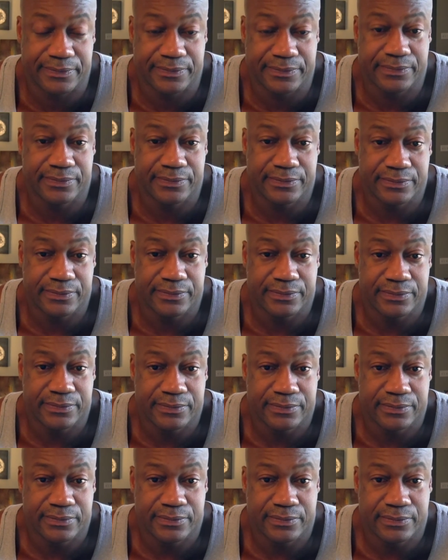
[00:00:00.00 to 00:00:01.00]

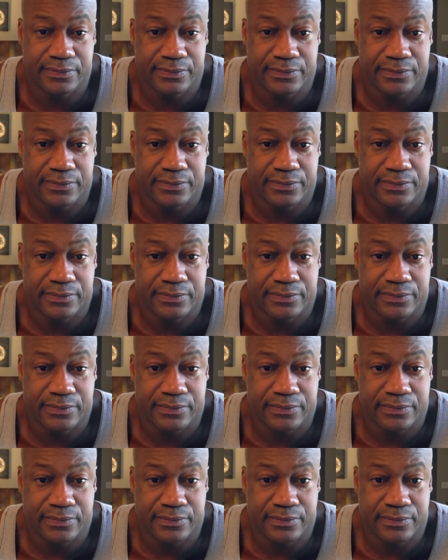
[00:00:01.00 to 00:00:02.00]
Nobody speaks.